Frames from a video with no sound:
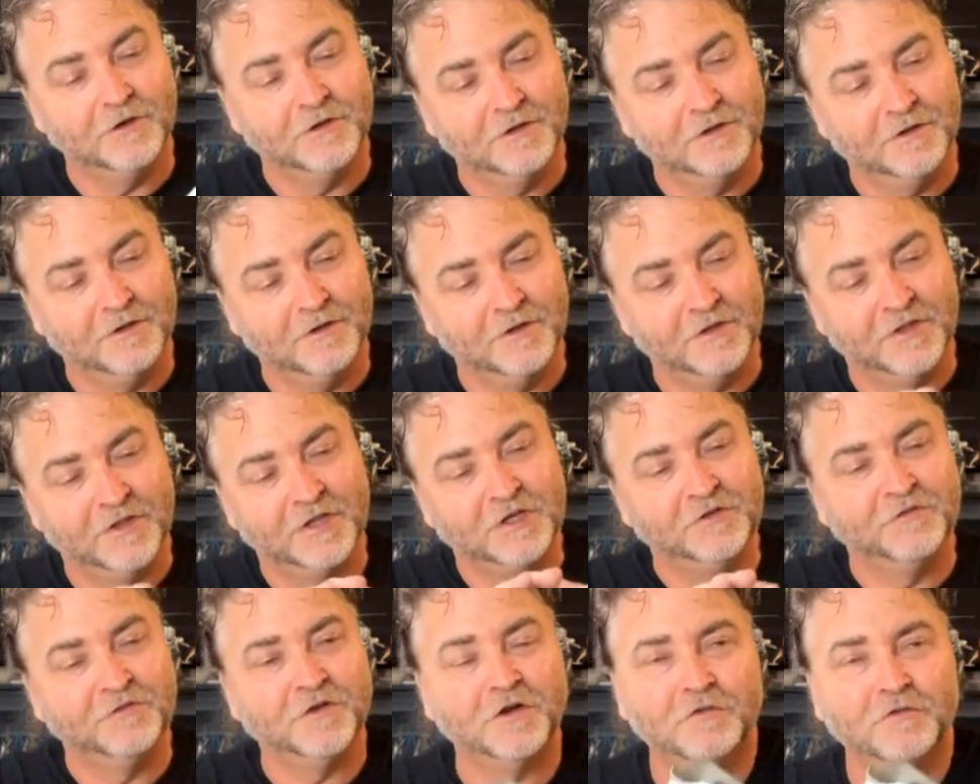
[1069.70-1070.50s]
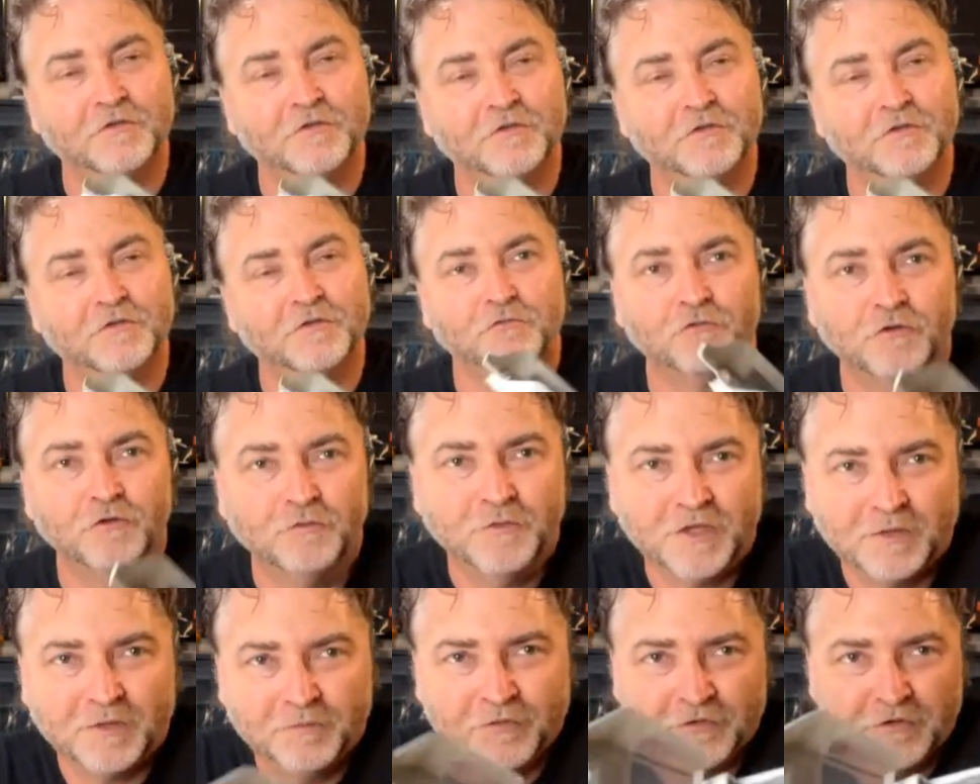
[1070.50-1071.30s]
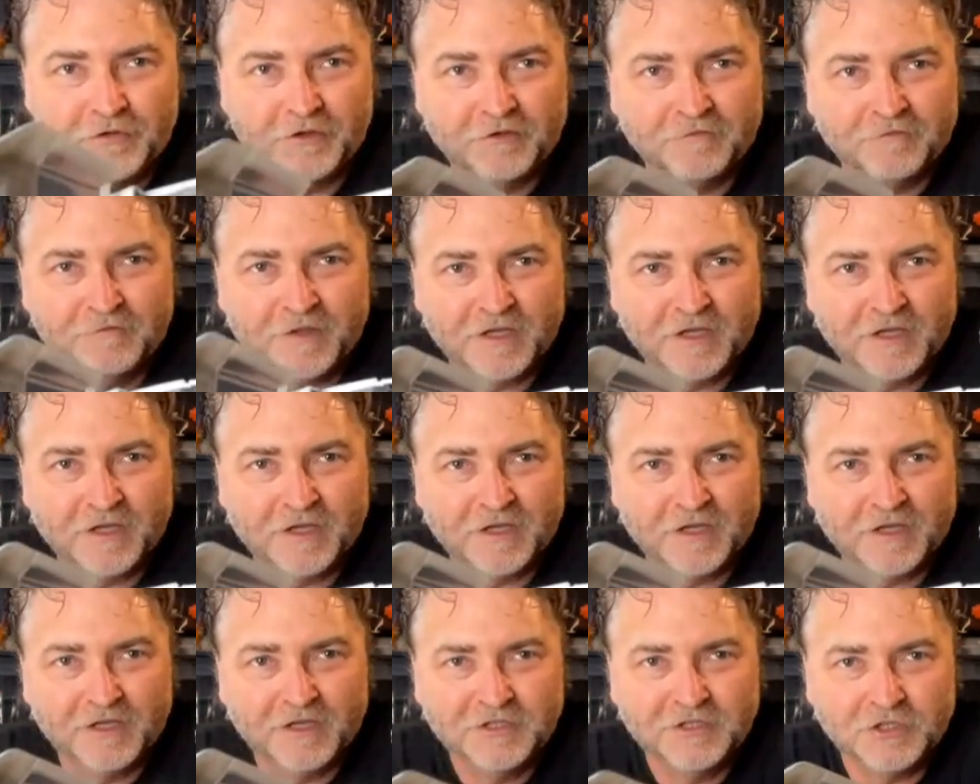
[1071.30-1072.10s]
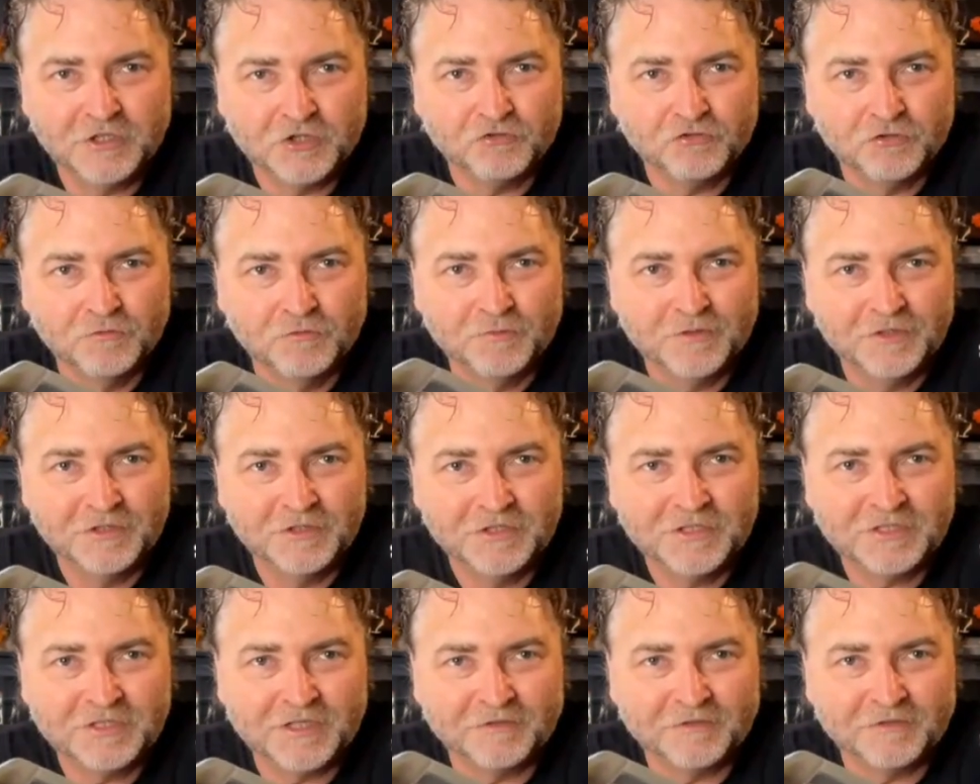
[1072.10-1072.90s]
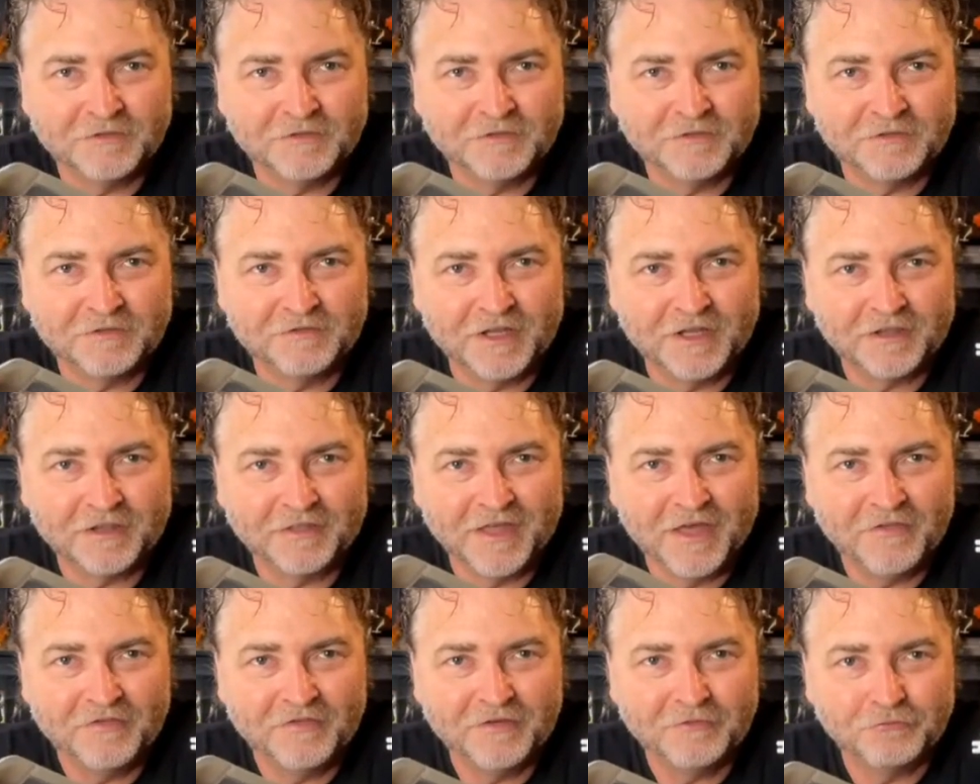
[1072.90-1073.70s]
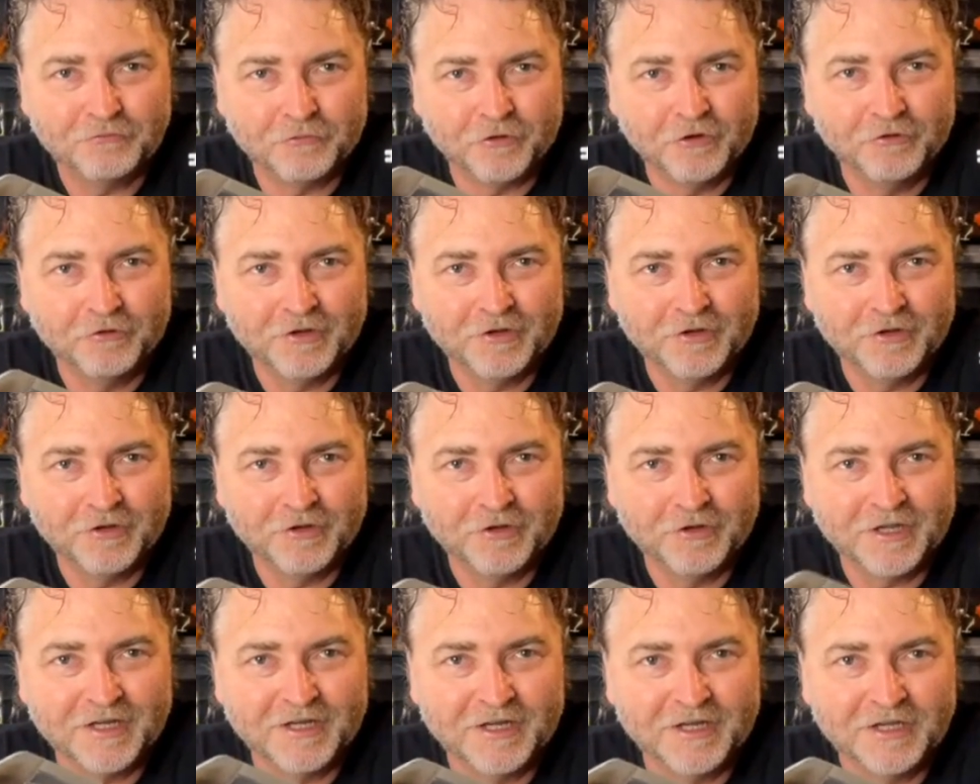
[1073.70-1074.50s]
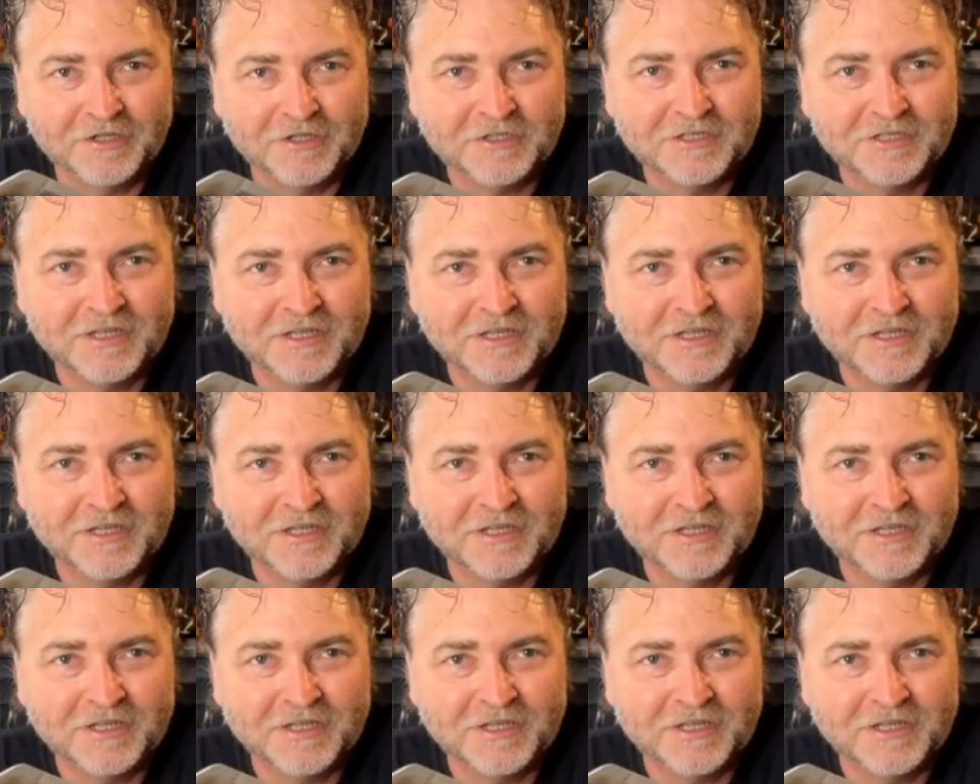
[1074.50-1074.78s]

and then you've got room you can put all your figures, your troopers, stuff like that, the Royal Guards.